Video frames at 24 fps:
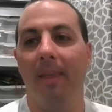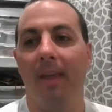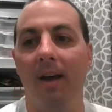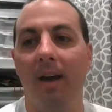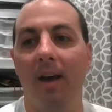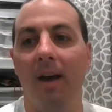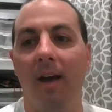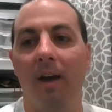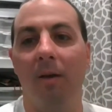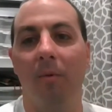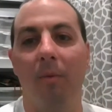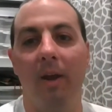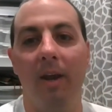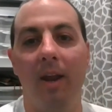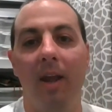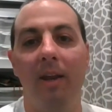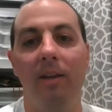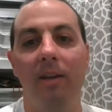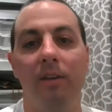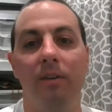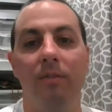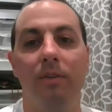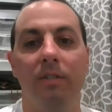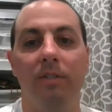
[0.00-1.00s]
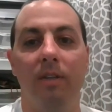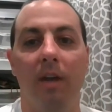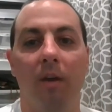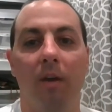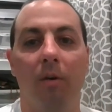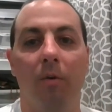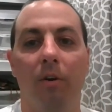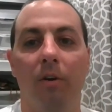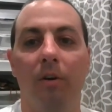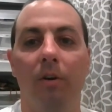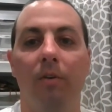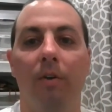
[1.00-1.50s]
What I do is I
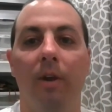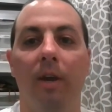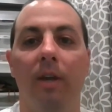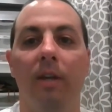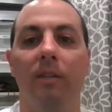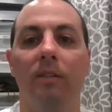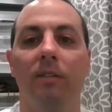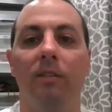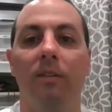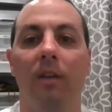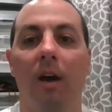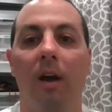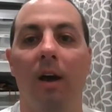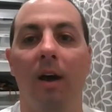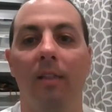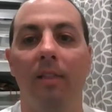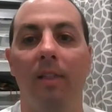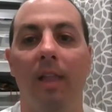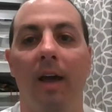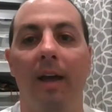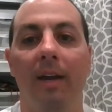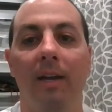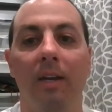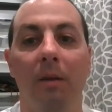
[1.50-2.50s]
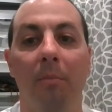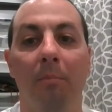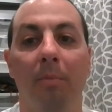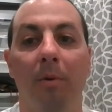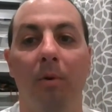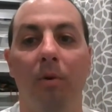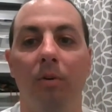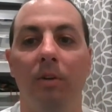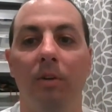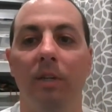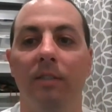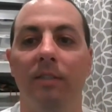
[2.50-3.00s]
order crickets online in
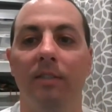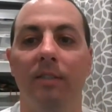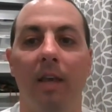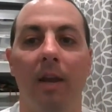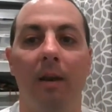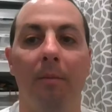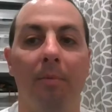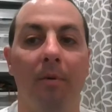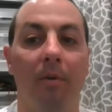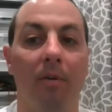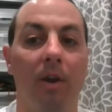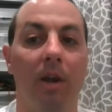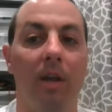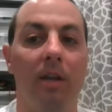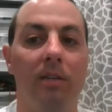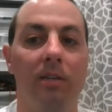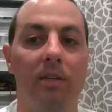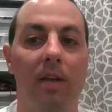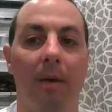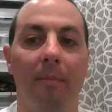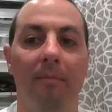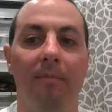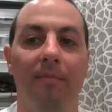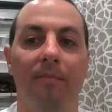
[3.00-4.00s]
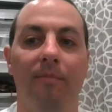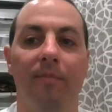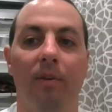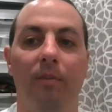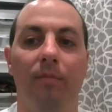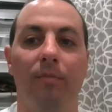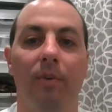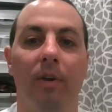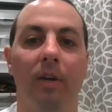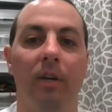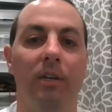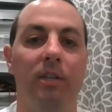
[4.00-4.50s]
bulk and set up a cricket tub. Feel
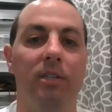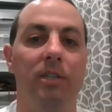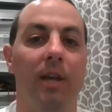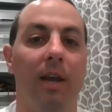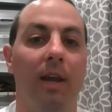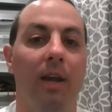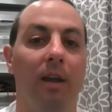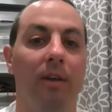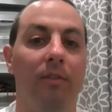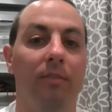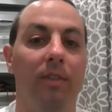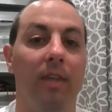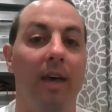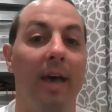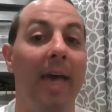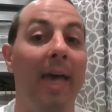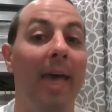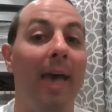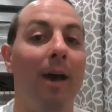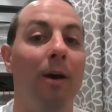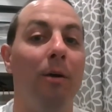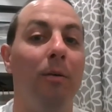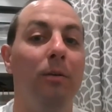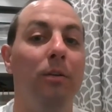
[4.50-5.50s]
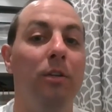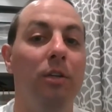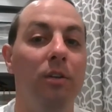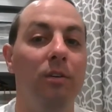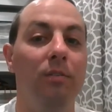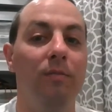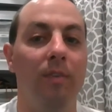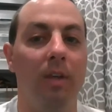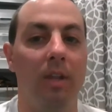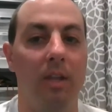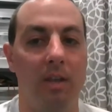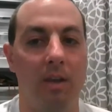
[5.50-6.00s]
free to check out the
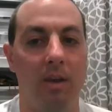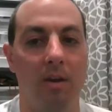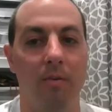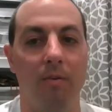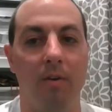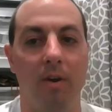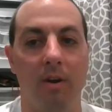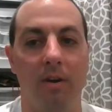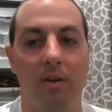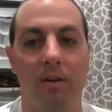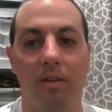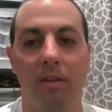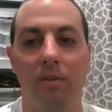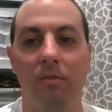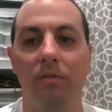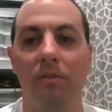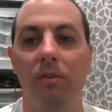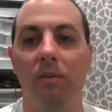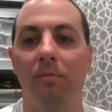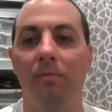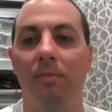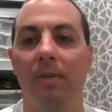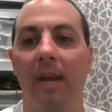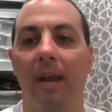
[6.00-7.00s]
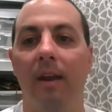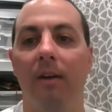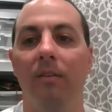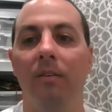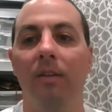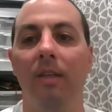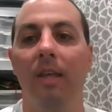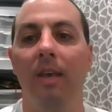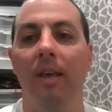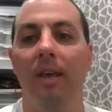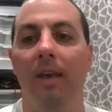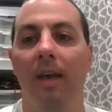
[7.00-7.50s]
how-to video on our YouTube channel.
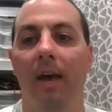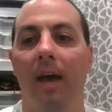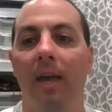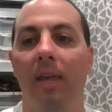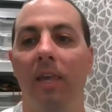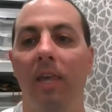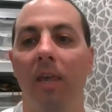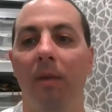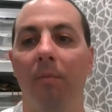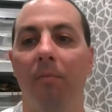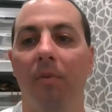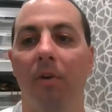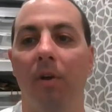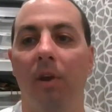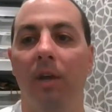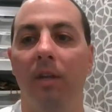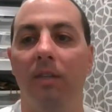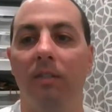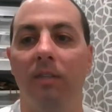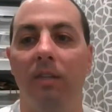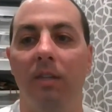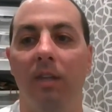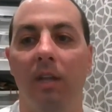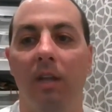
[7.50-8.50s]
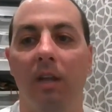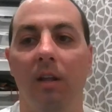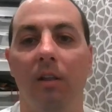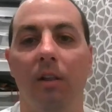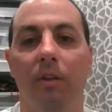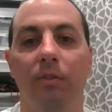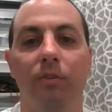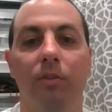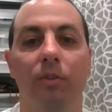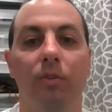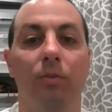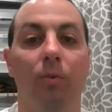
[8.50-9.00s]
I keep crickets in the
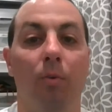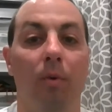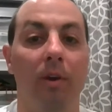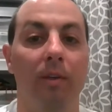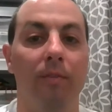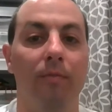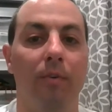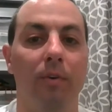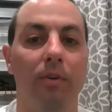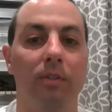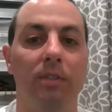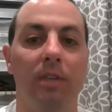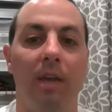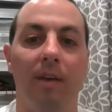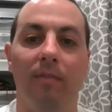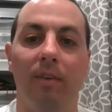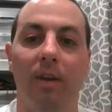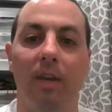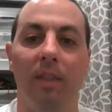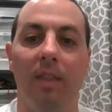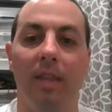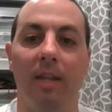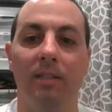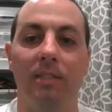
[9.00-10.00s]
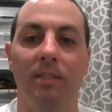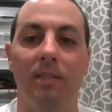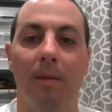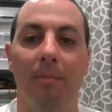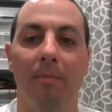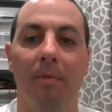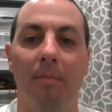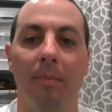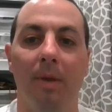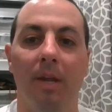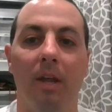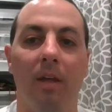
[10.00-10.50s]
enclosure 24/7 and then
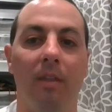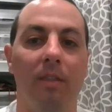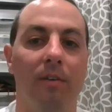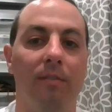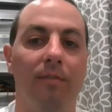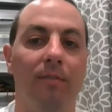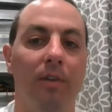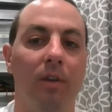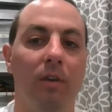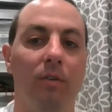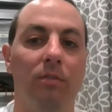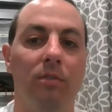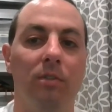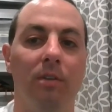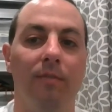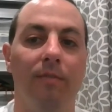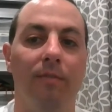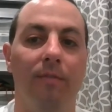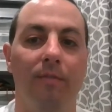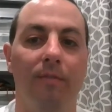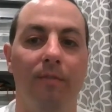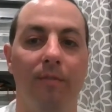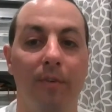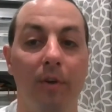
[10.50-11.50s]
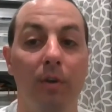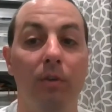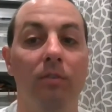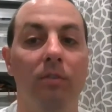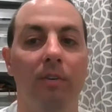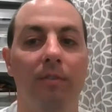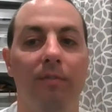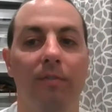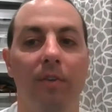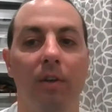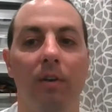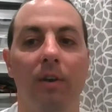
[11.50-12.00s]
supplement other foods
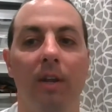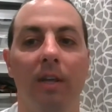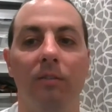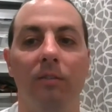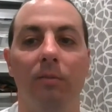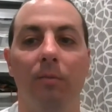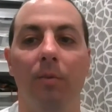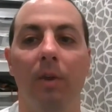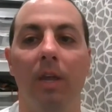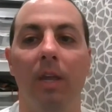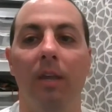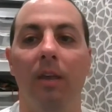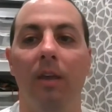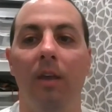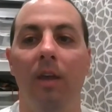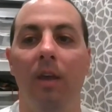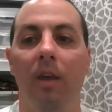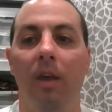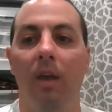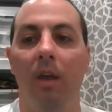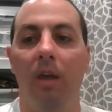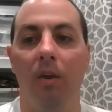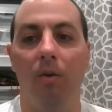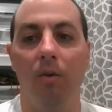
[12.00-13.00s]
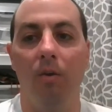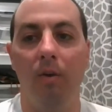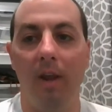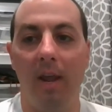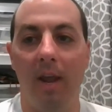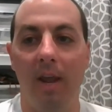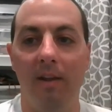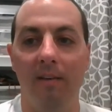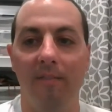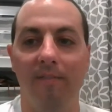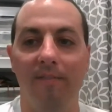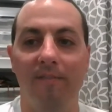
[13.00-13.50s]
a few days a week.
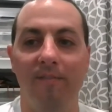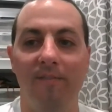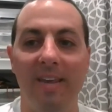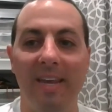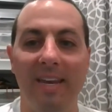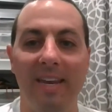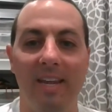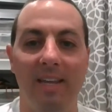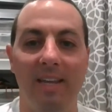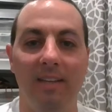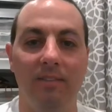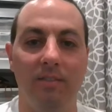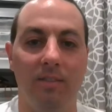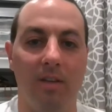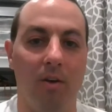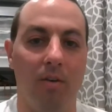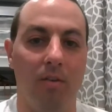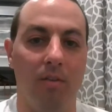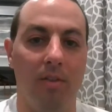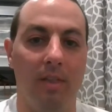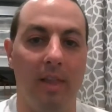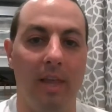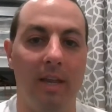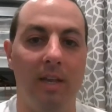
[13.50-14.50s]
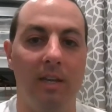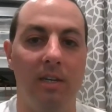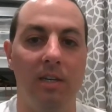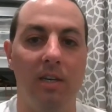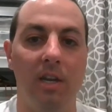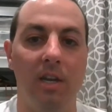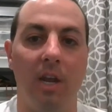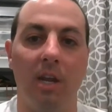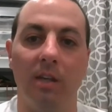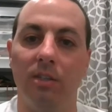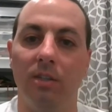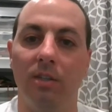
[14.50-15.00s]
Create a feeding zone, like a
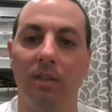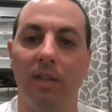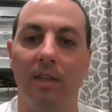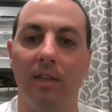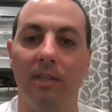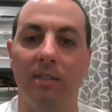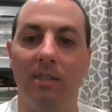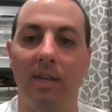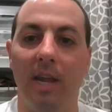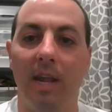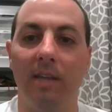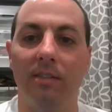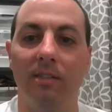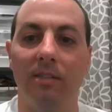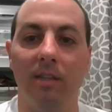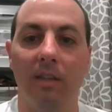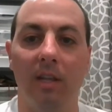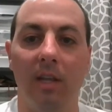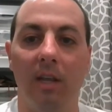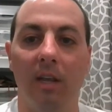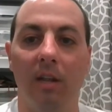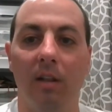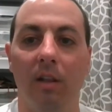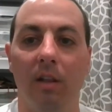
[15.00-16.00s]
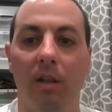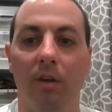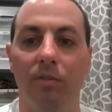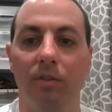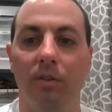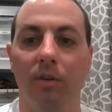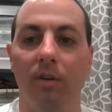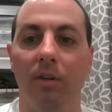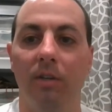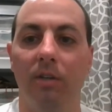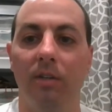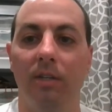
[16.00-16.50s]
dish, that stays in the
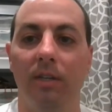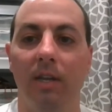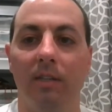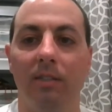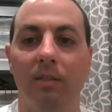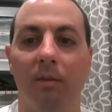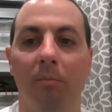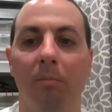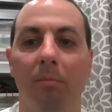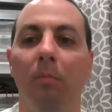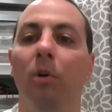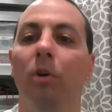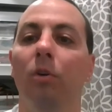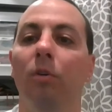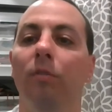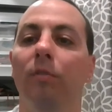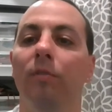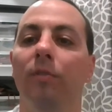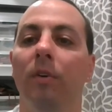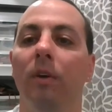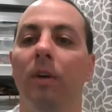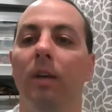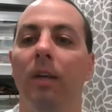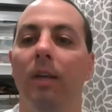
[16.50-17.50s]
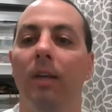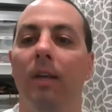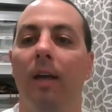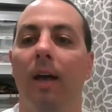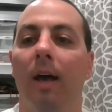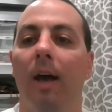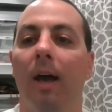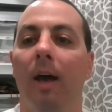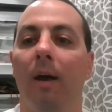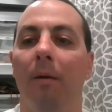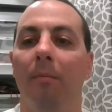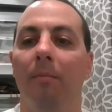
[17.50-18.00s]
enclosure and doesn't move,
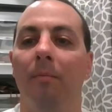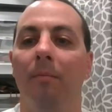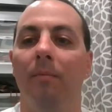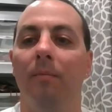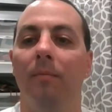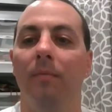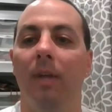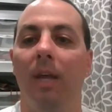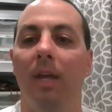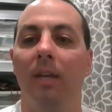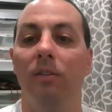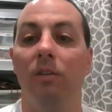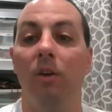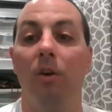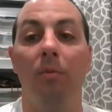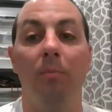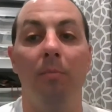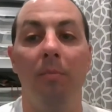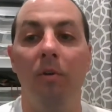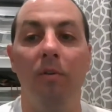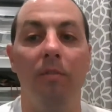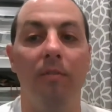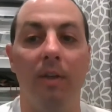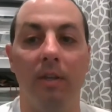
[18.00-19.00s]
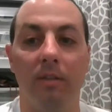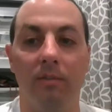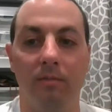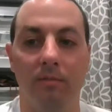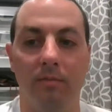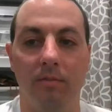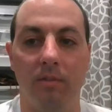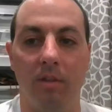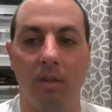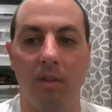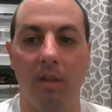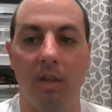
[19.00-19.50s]
and don't move it,
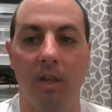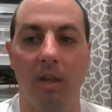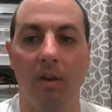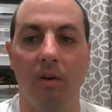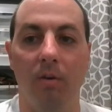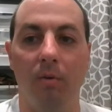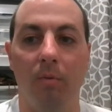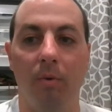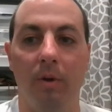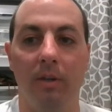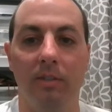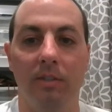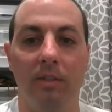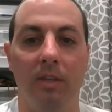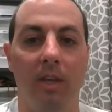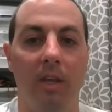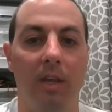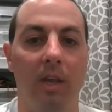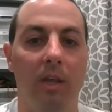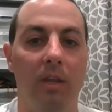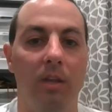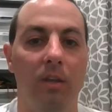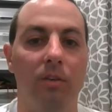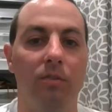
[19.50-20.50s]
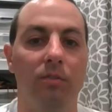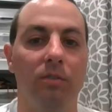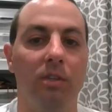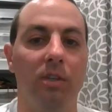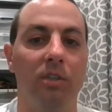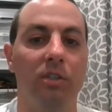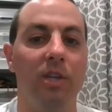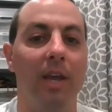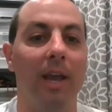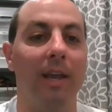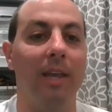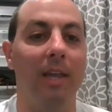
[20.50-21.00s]
so the little ones can get used to
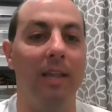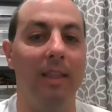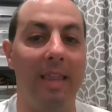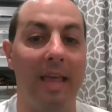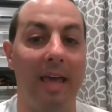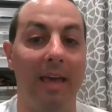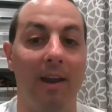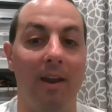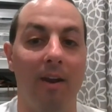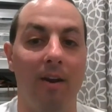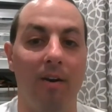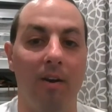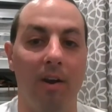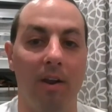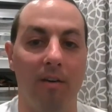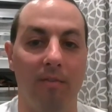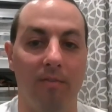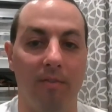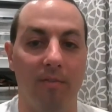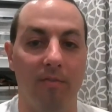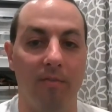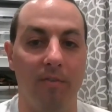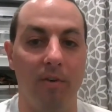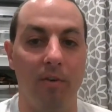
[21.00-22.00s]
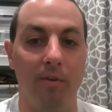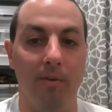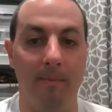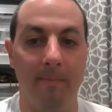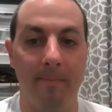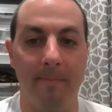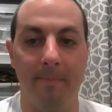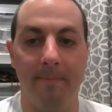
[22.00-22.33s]
checking that area for food.